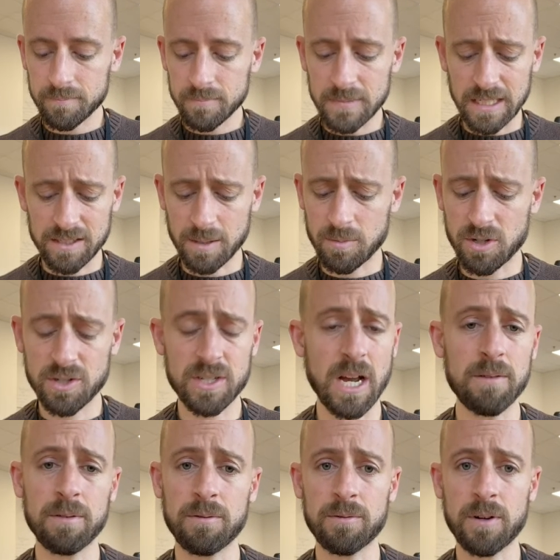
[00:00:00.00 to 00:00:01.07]
is I'm just
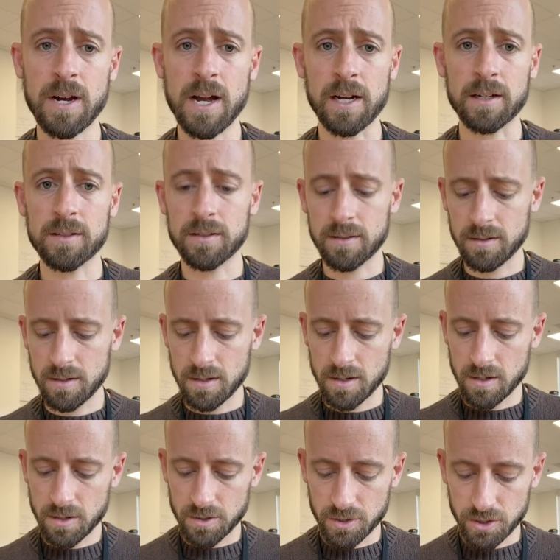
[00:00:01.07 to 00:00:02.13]
solving for X.
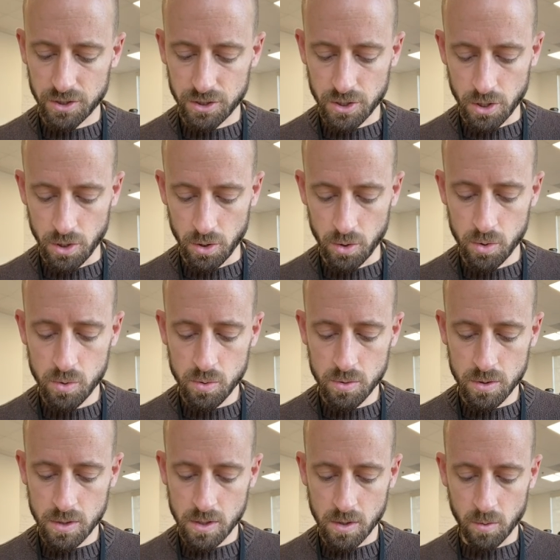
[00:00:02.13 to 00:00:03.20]
So
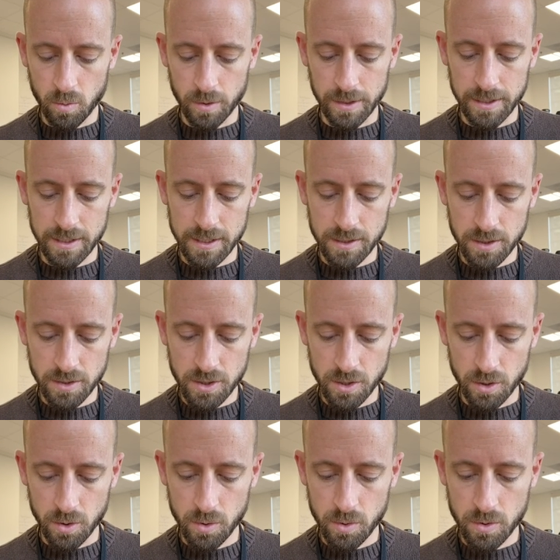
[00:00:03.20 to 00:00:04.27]
what I need to
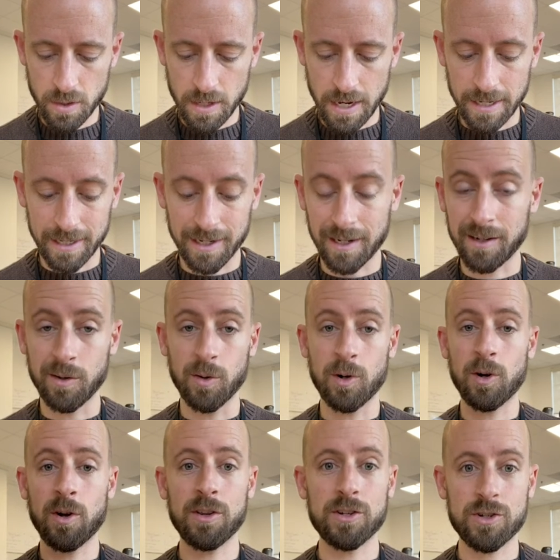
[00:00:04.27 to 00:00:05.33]
do, I can ignore
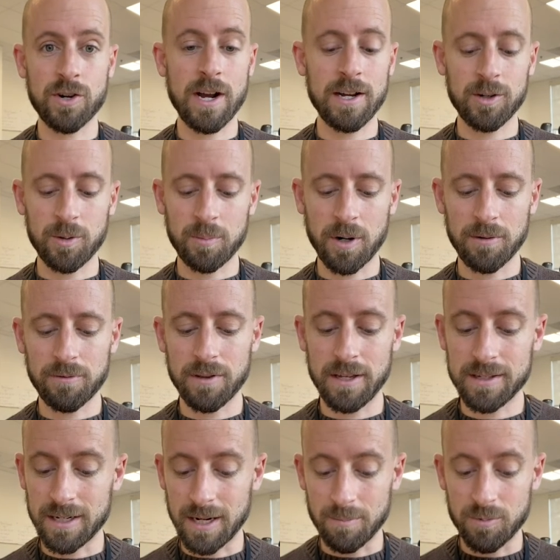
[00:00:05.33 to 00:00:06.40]
all the triangle part for
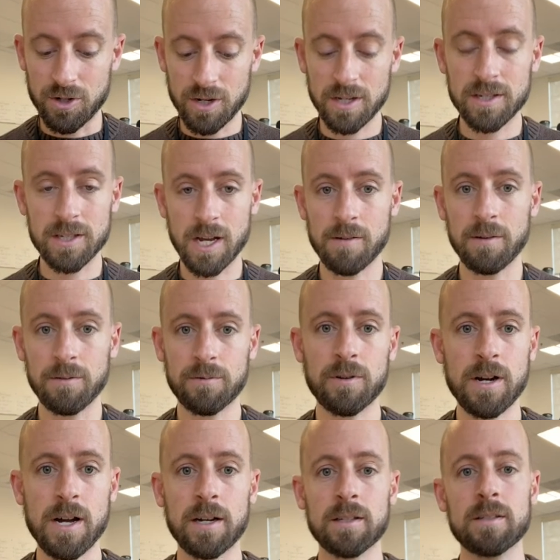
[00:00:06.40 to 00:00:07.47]
this, and I'm just solving for
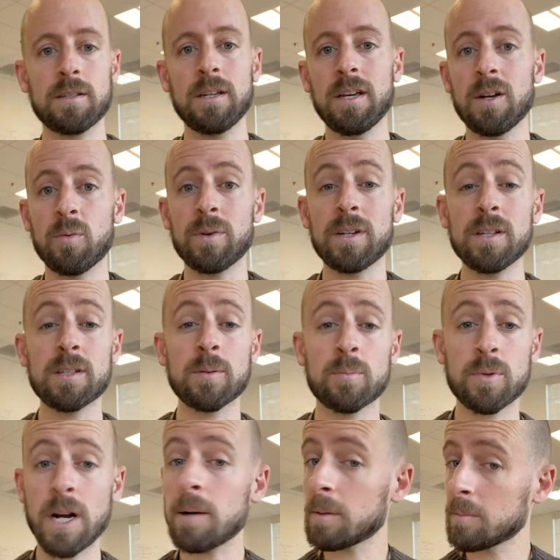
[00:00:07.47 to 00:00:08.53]
X. We did some
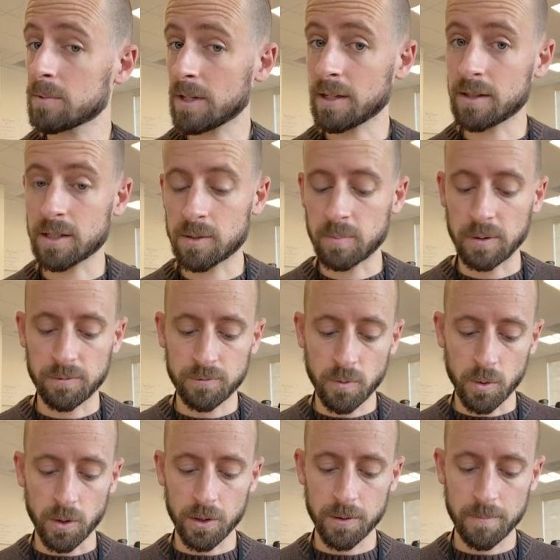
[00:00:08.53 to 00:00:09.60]
problems like this
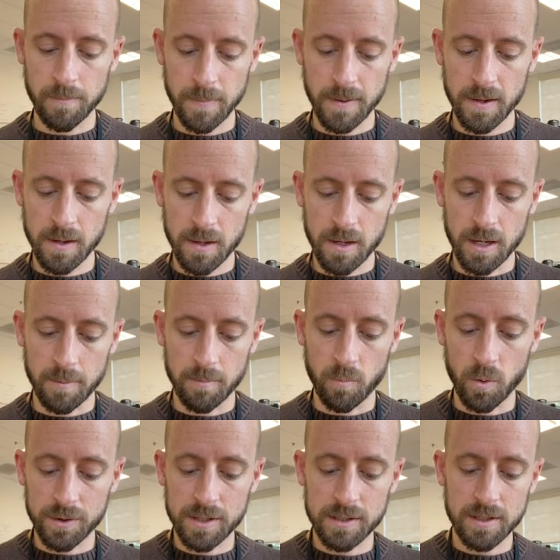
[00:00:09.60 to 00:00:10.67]
before.
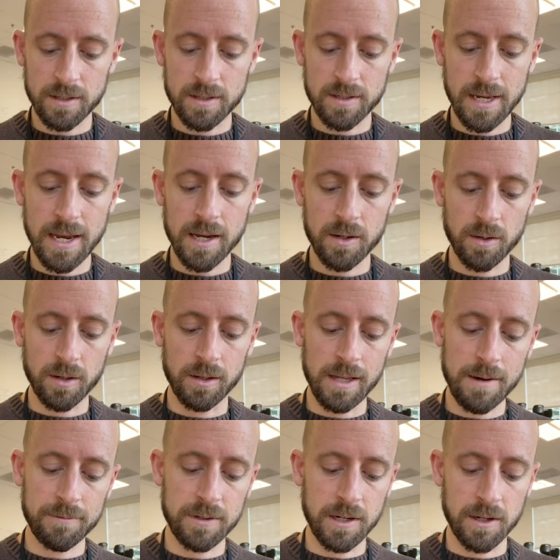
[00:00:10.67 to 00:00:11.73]
What this is saying on the
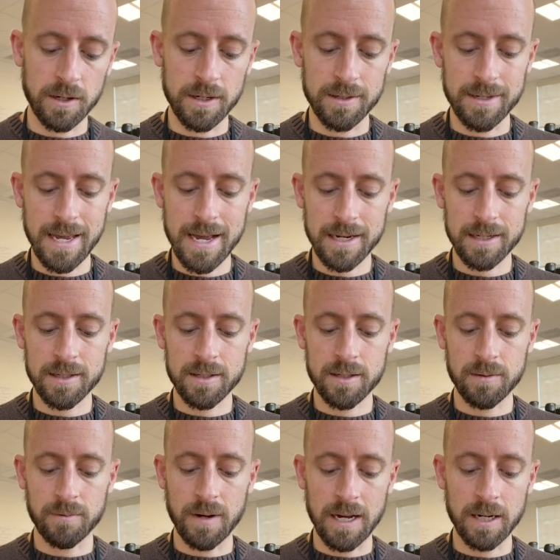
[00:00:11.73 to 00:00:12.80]
left here is X
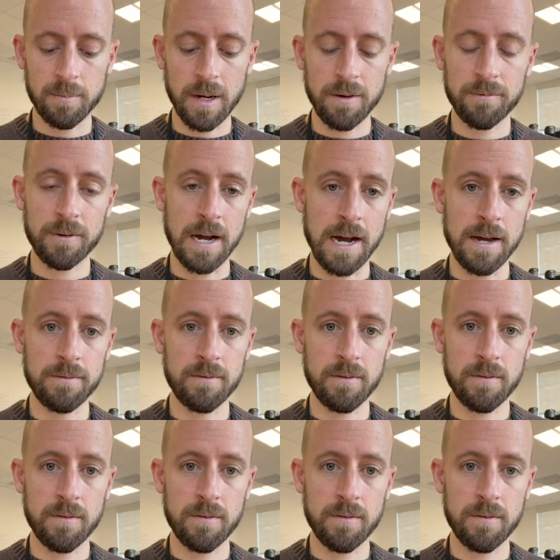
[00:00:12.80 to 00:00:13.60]
divided by 5